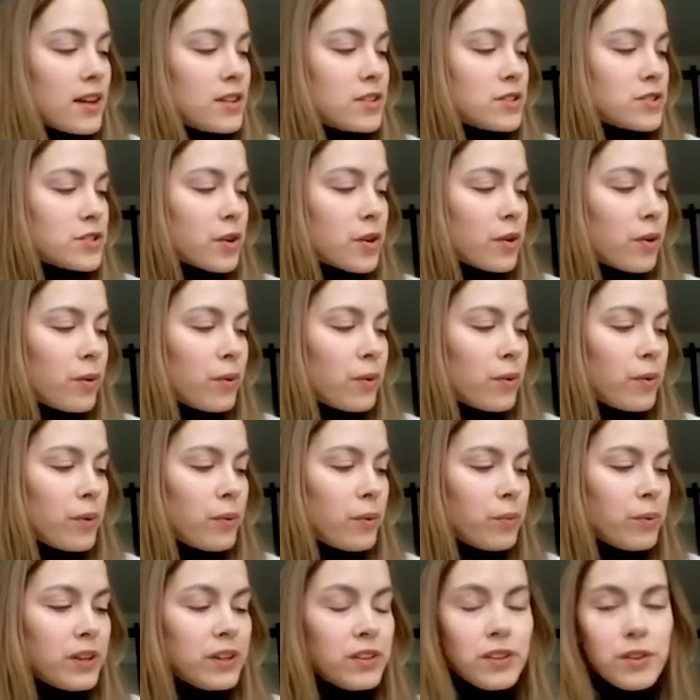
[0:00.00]
So
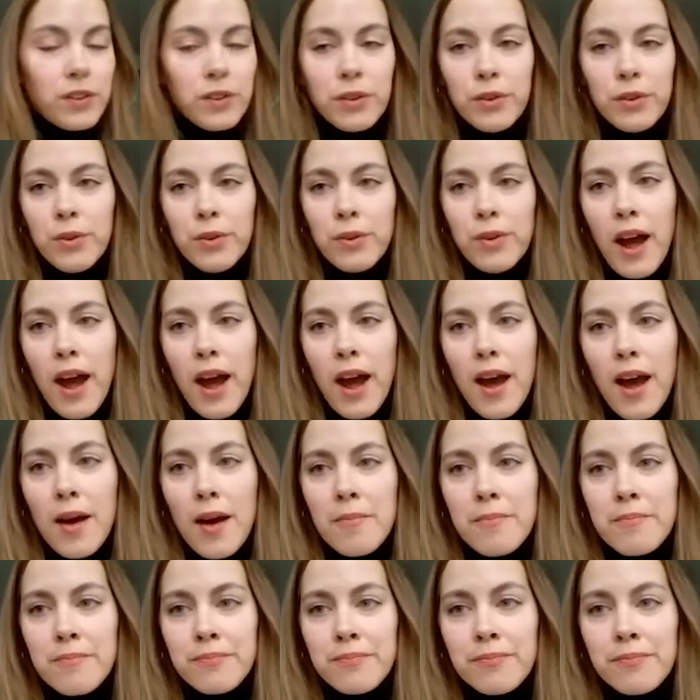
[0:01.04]
we knew
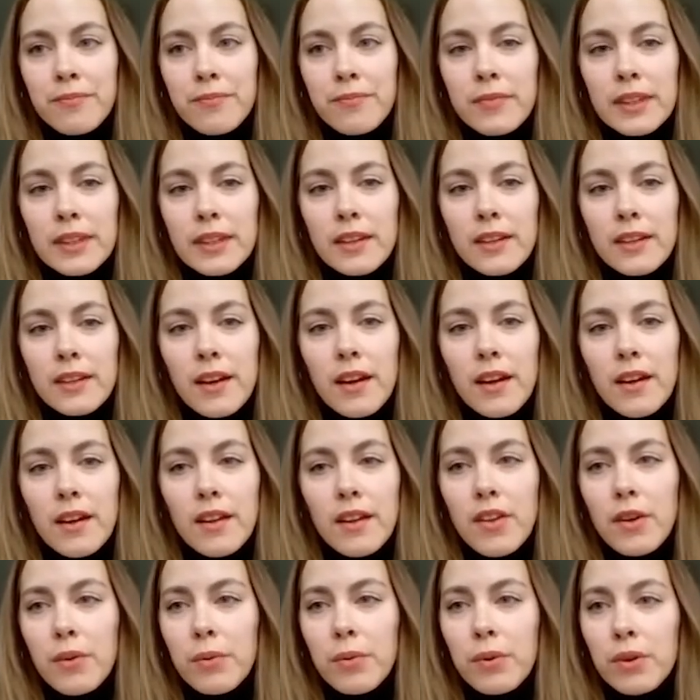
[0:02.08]

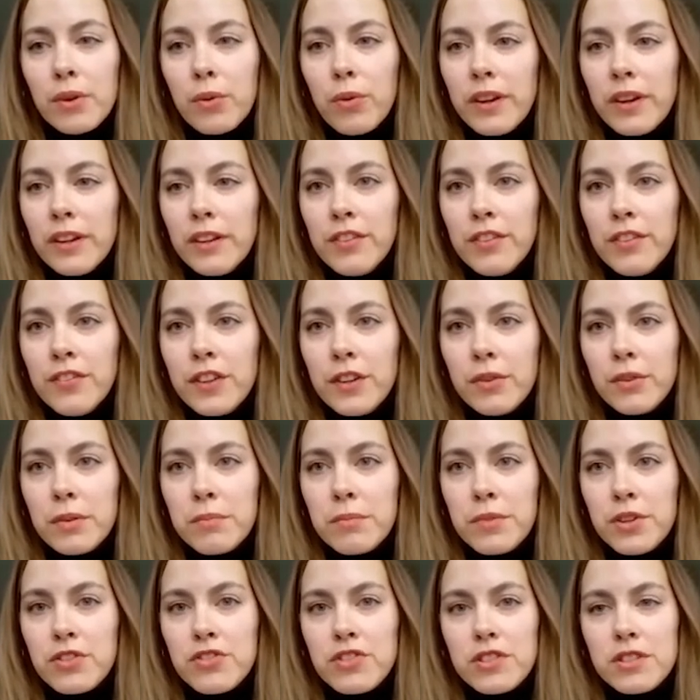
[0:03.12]
there were quite a few
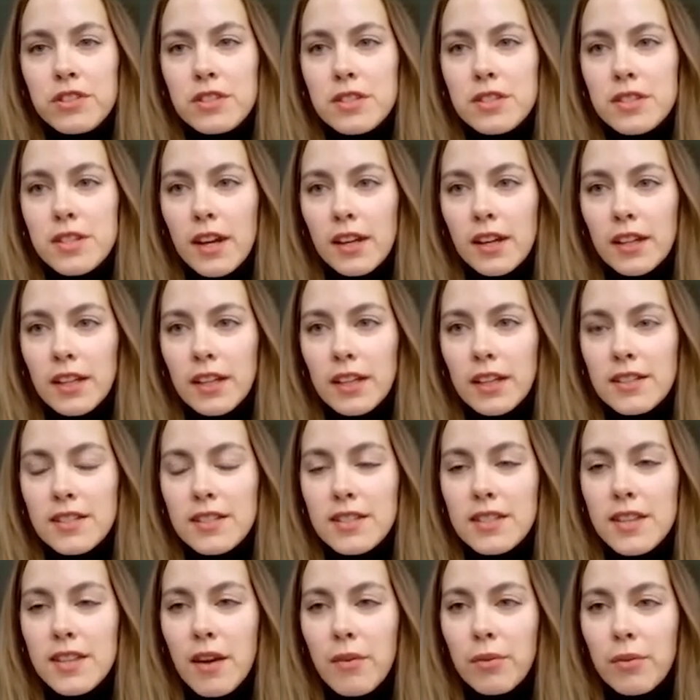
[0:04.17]
emergent
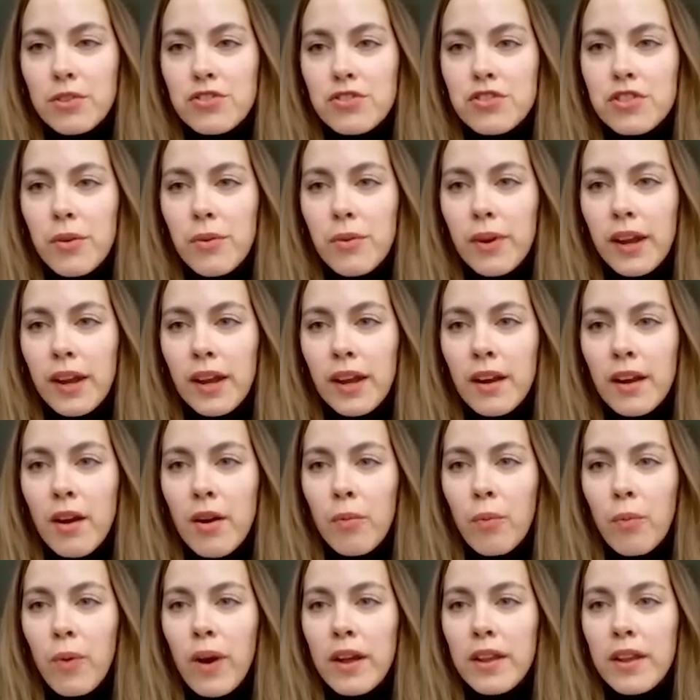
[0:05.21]
studies that were showing
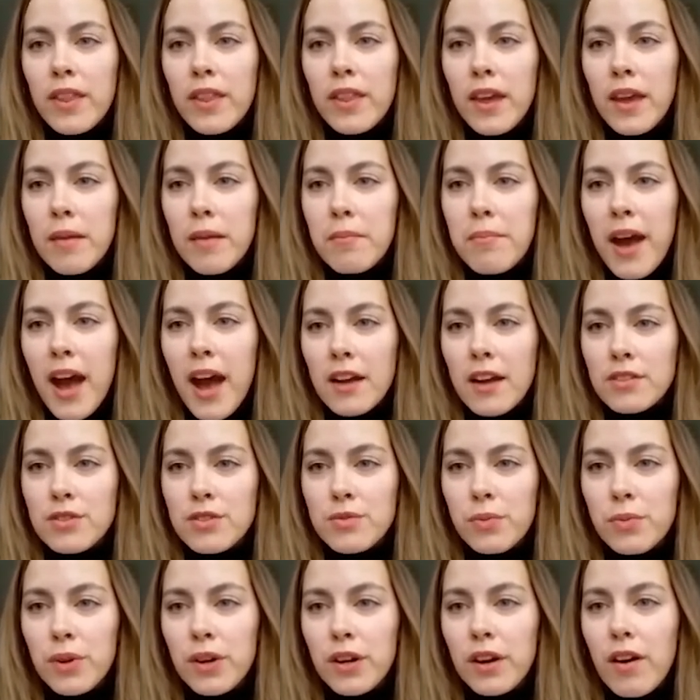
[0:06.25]
what the
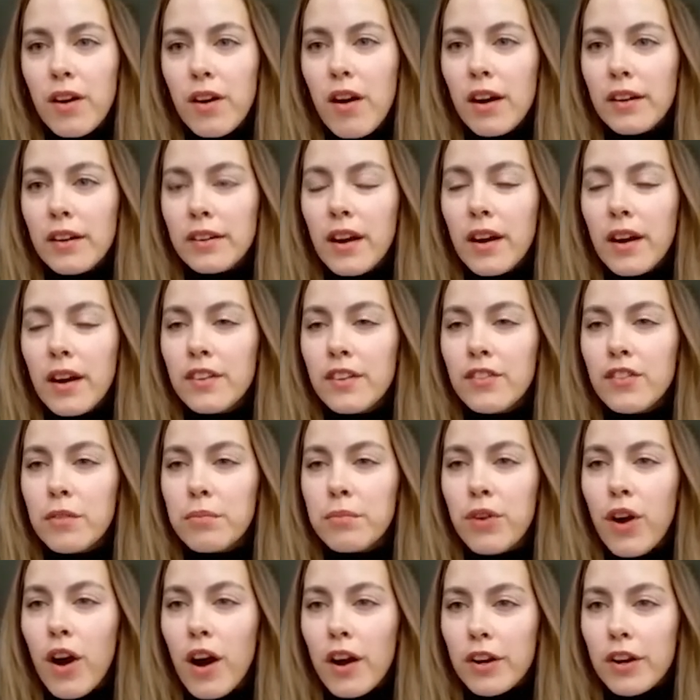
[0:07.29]
impacts were on kind of a
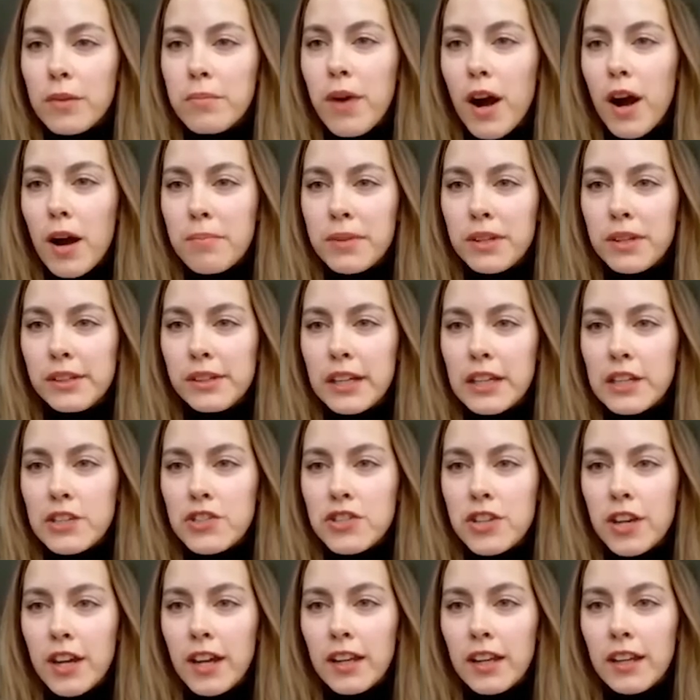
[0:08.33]
broader
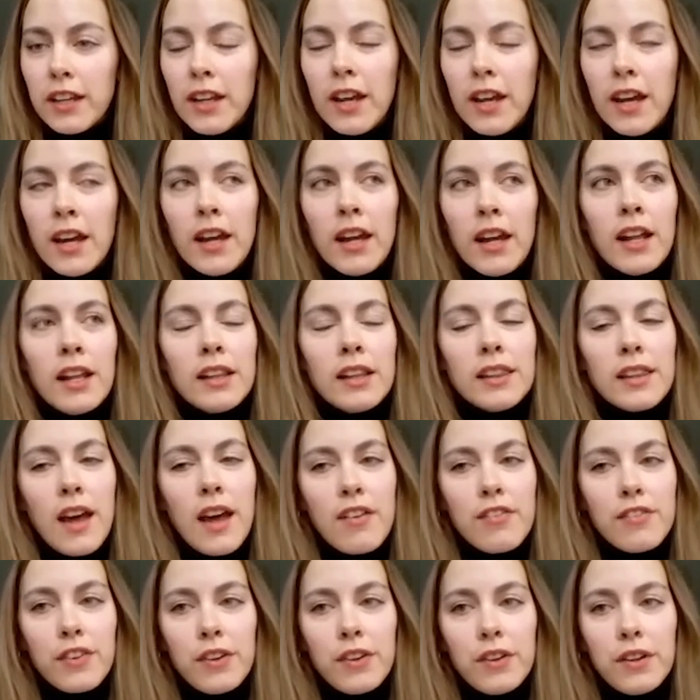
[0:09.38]
population
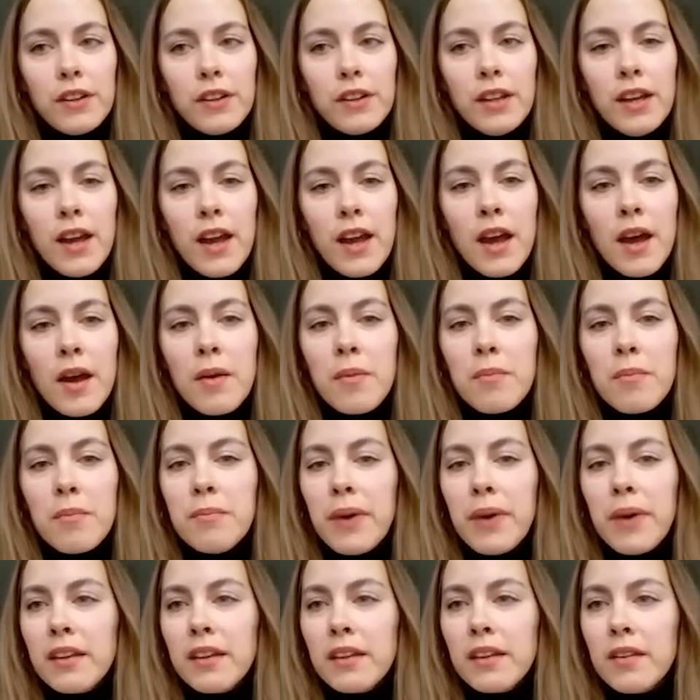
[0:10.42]
level,
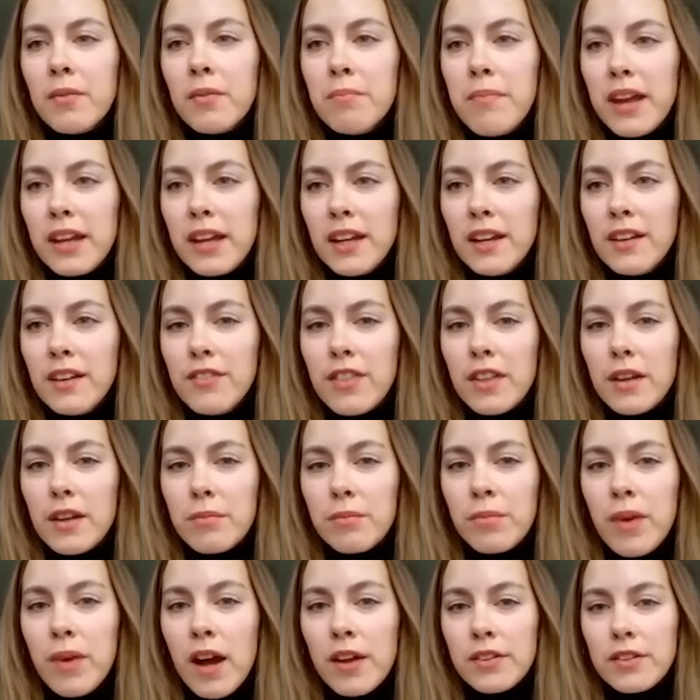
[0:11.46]
but many of
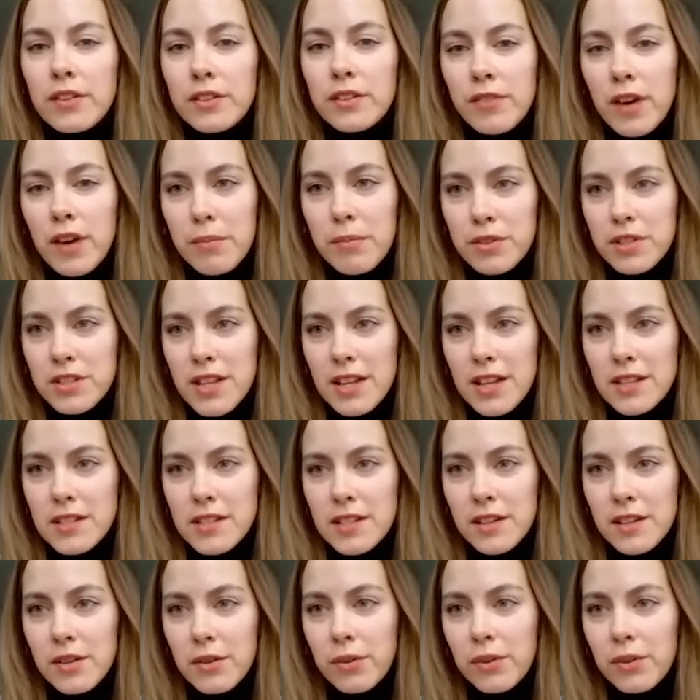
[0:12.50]
them
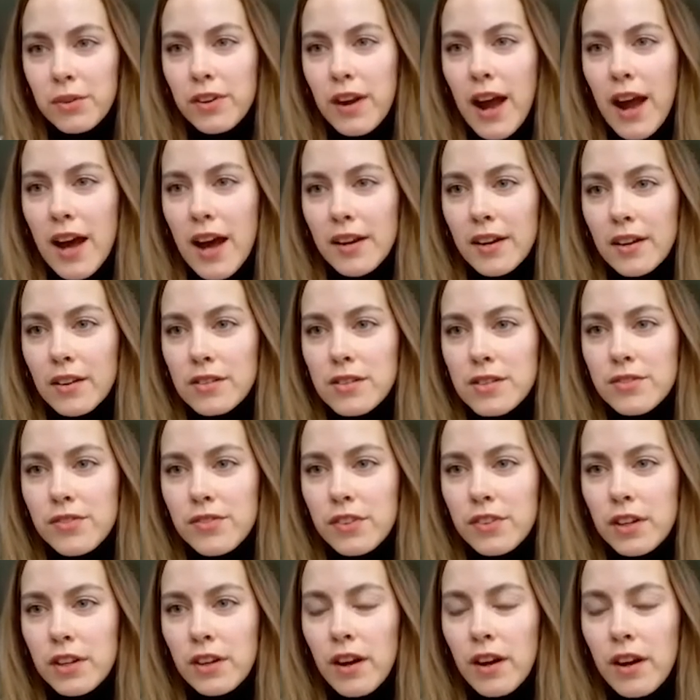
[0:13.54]
underrepresented older adults
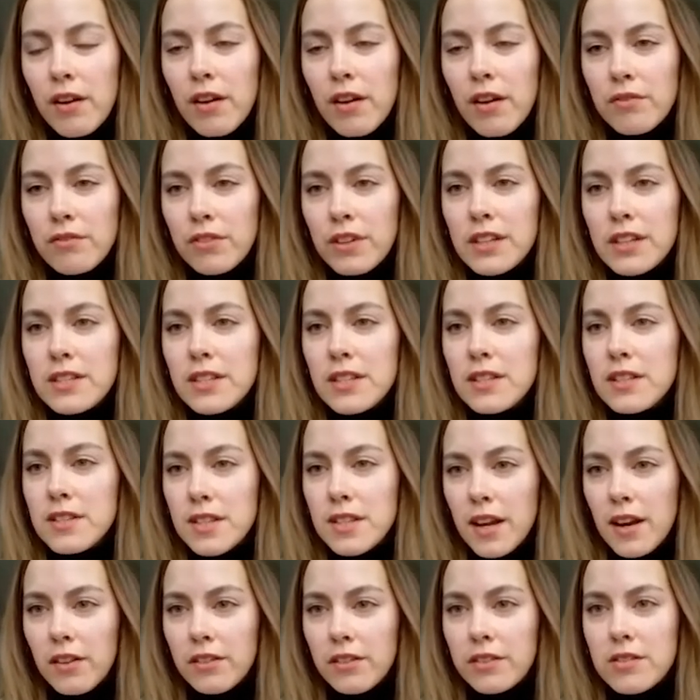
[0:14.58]
for reasons
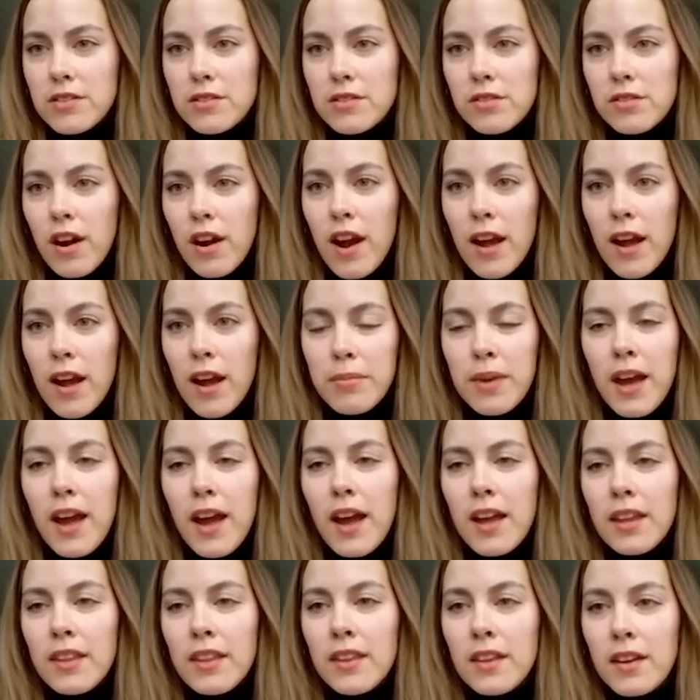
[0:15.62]
that I'll describe
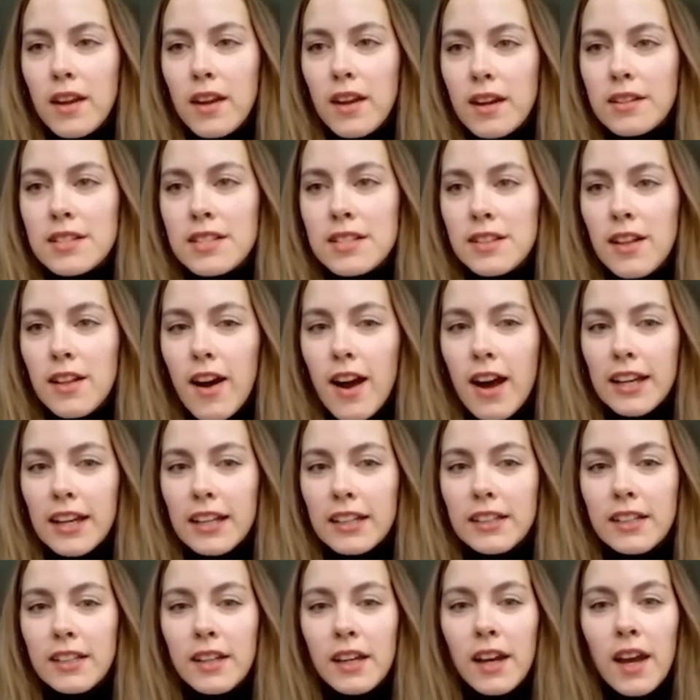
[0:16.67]
in the next
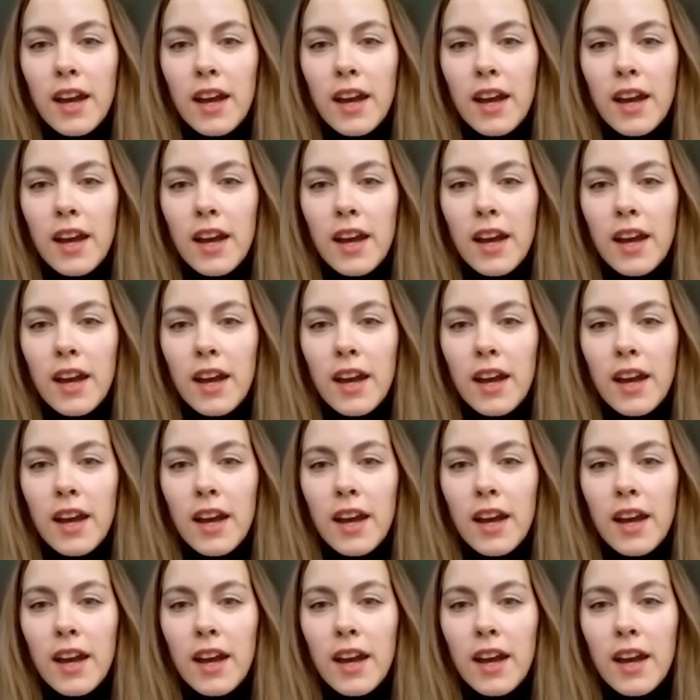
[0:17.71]
slide.